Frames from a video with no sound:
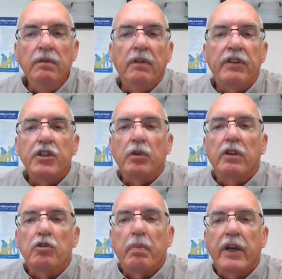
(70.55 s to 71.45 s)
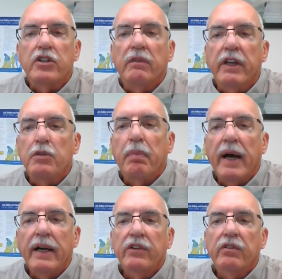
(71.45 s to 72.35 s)
visual inspection of each
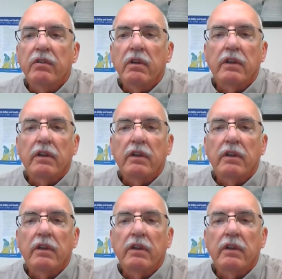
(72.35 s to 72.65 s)
box